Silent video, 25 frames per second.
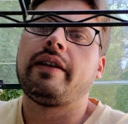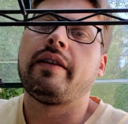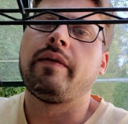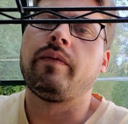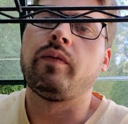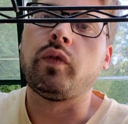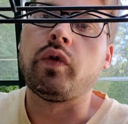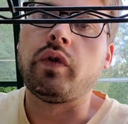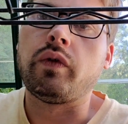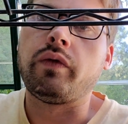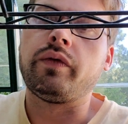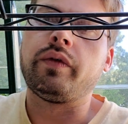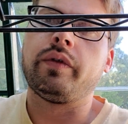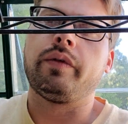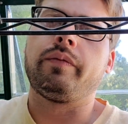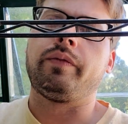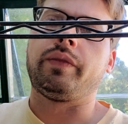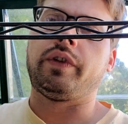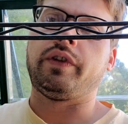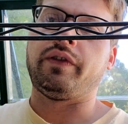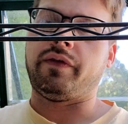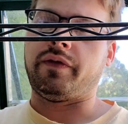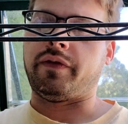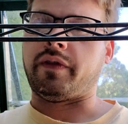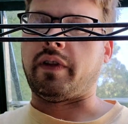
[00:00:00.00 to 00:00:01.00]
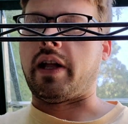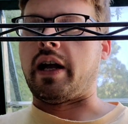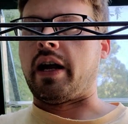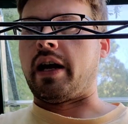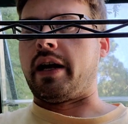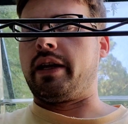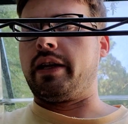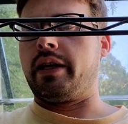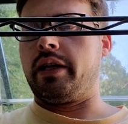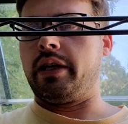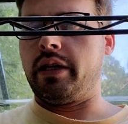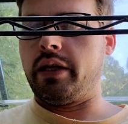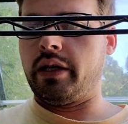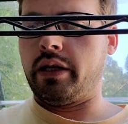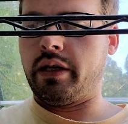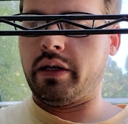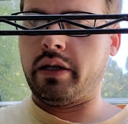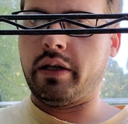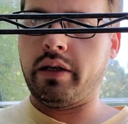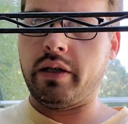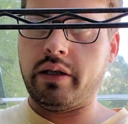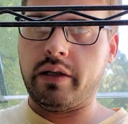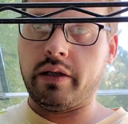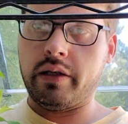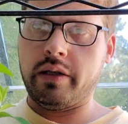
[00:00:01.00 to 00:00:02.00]
have more room to fly.
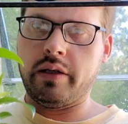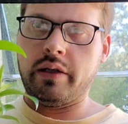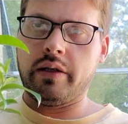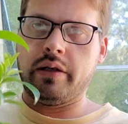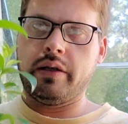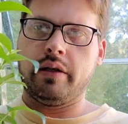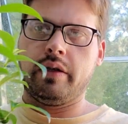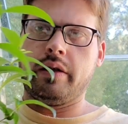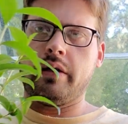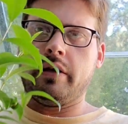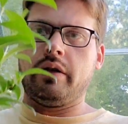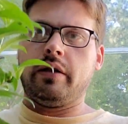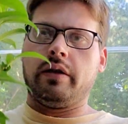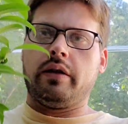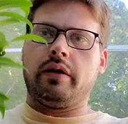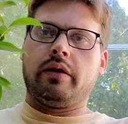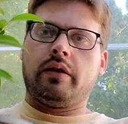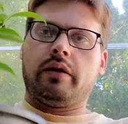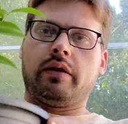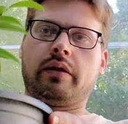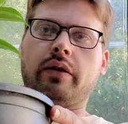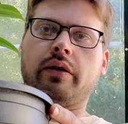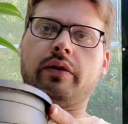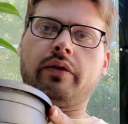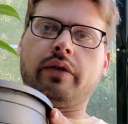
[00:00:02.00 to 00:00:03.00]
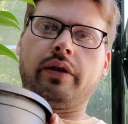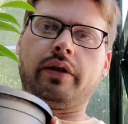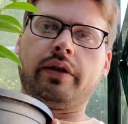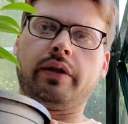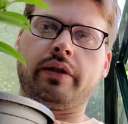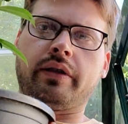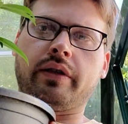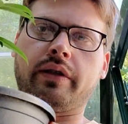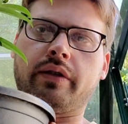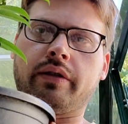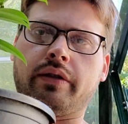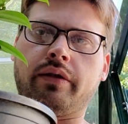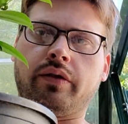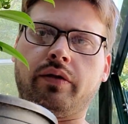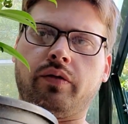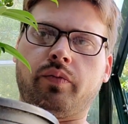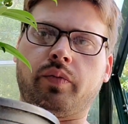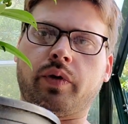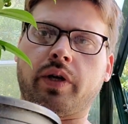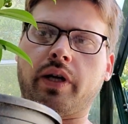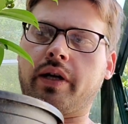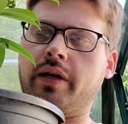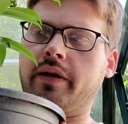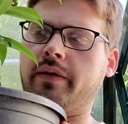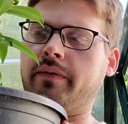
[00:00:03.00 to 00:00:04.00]
So here's its new
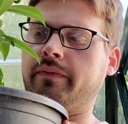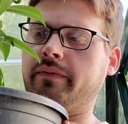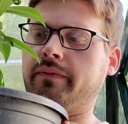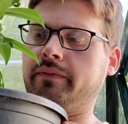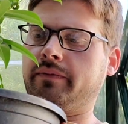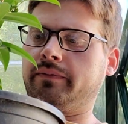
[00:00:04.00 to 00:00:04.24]
pot.